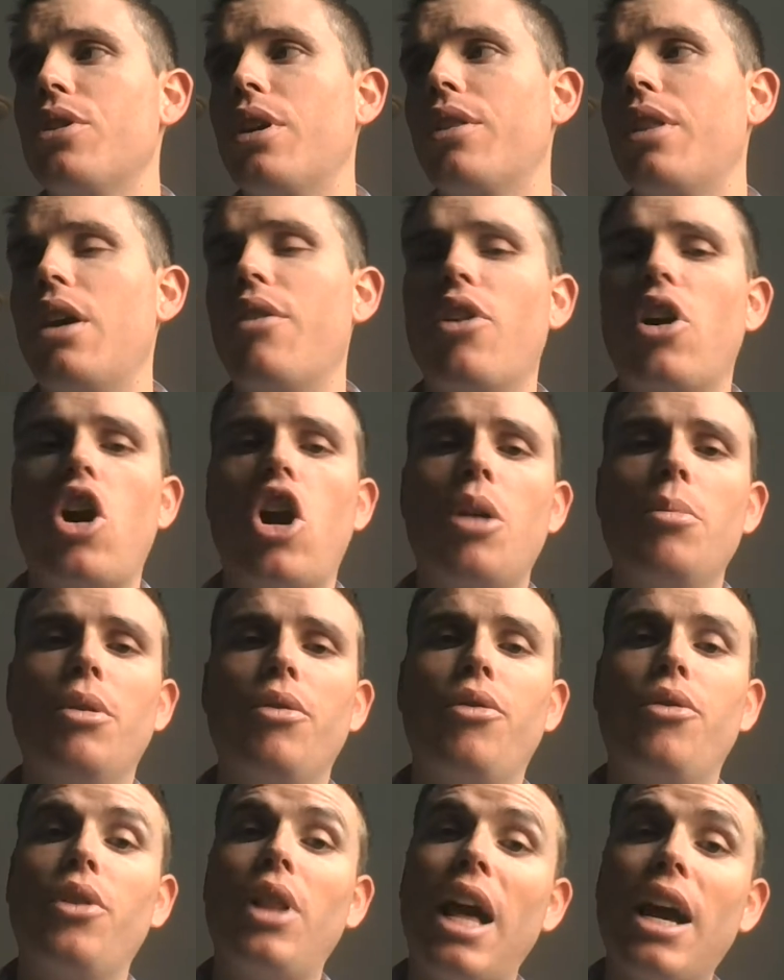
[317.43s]
Like they have a
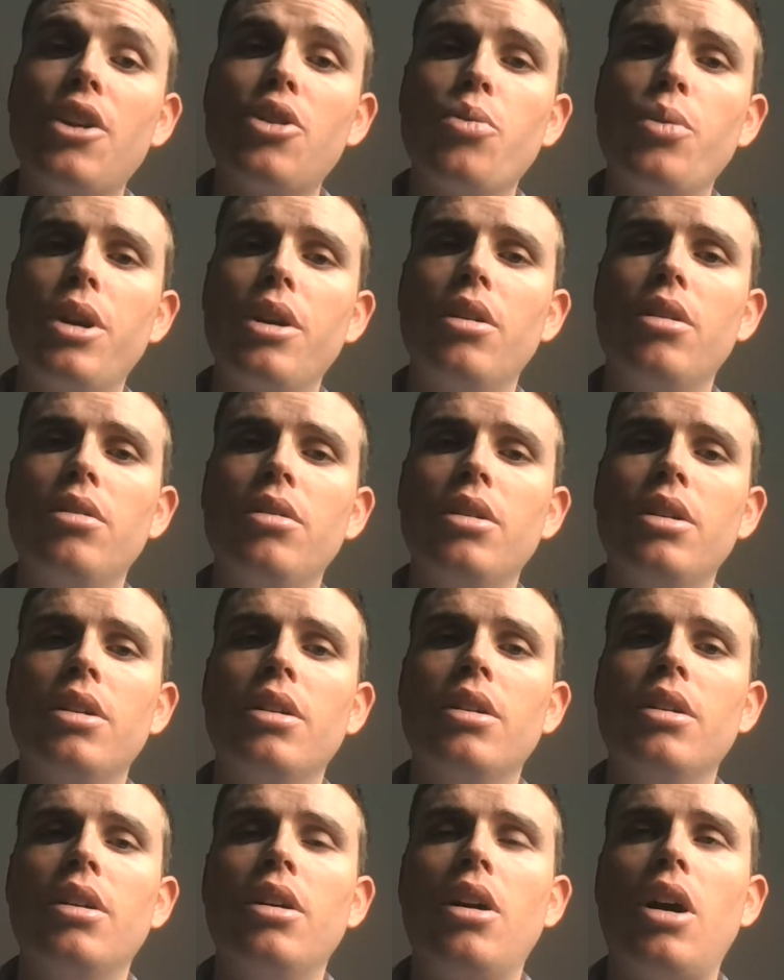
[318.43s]
carbon flash wheel
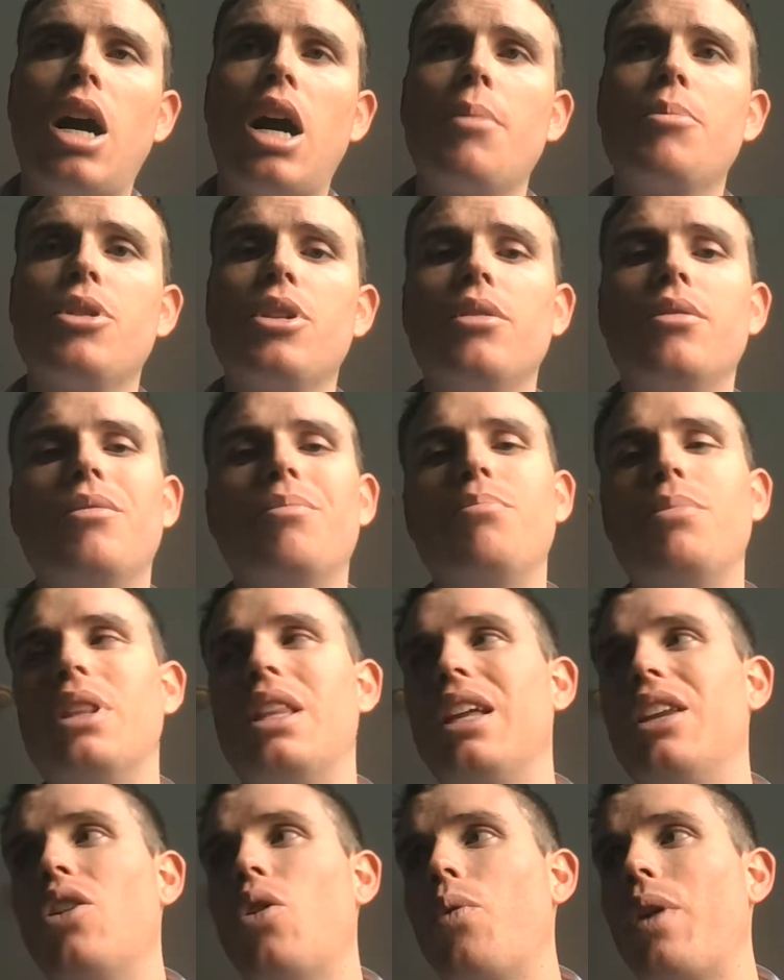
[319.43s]
option, but
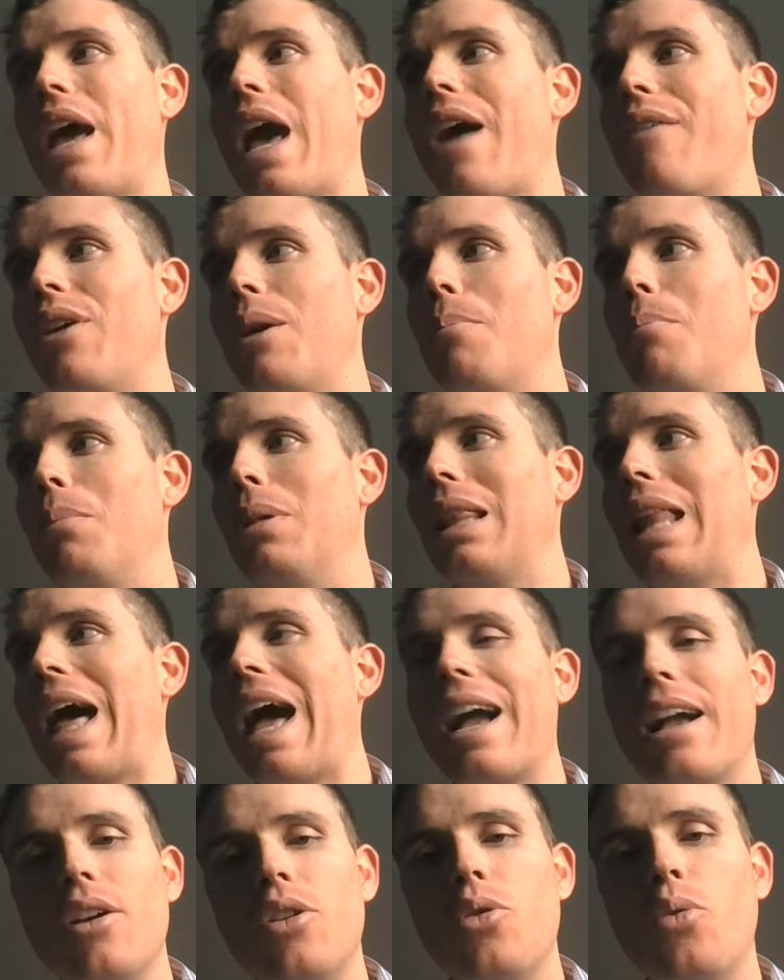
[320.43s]
they don't have a
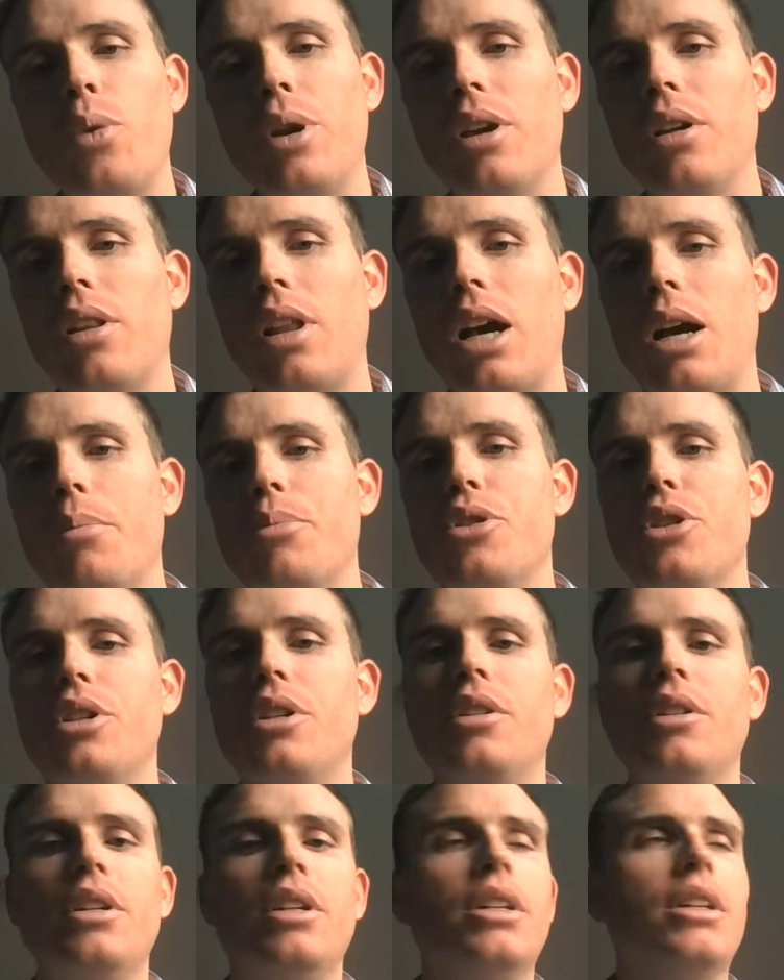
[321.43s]
black wheel
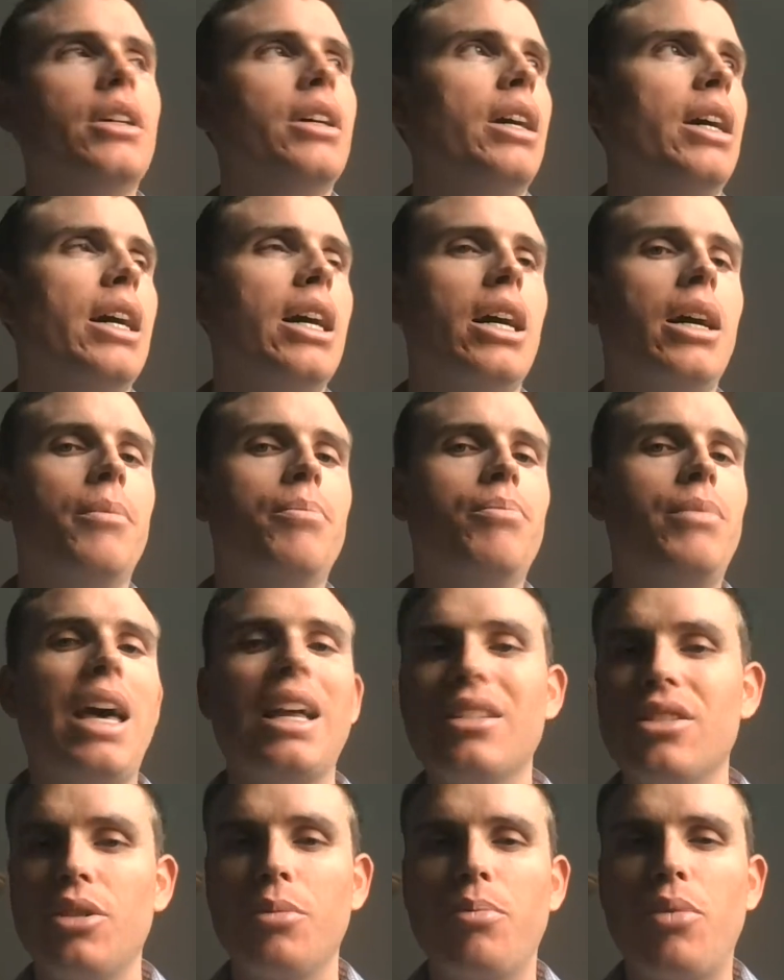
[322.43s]
option.
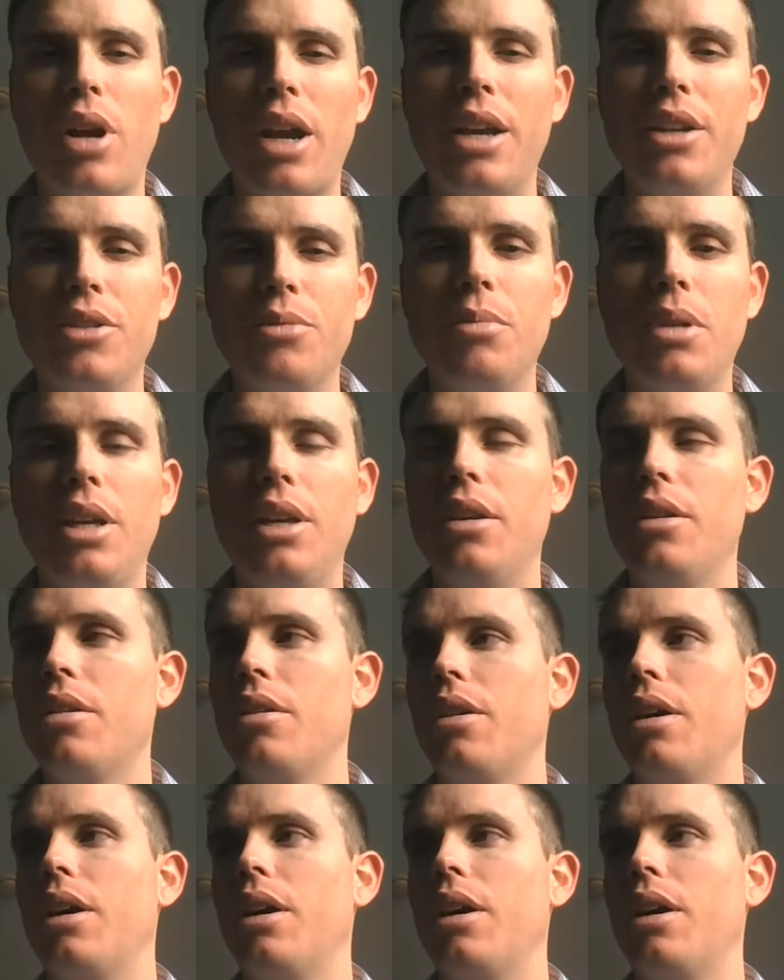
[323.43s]
That surprised me.